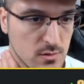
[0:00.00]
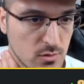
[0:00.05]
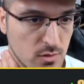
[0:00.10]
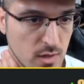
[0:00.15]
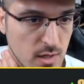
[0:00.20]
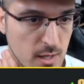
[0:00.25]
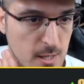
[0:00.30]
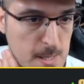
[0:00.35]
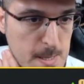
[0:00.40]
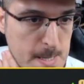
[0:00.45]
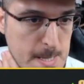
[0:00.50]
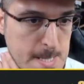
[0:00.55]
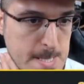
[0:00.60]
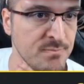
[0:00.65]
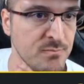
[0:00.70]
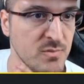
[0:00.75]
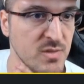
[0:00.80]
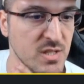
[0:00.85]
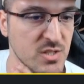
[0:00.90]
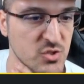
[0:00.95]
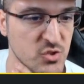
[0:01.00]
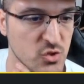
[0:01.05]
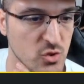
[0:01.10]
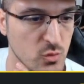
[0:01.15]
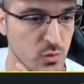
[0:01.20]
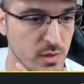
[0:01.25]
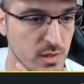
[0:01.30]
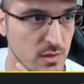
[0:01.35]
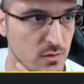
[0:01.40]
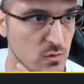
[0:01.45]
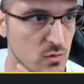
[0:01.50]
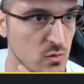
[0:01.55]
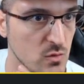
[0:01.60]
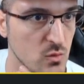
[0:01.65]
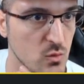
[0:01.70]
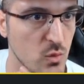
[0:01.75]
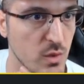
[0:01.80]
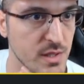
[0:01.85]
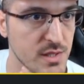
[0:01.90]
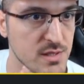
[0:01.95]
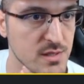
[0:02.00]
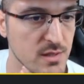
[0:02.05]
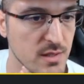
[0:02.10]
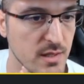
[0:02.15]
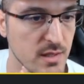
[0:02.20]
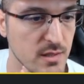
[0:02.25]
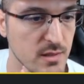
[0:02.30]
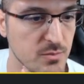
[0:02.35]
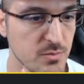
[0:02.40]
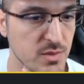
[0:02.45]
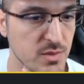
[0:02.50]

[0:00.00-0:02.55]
Okay. Next turn we get to Wasteland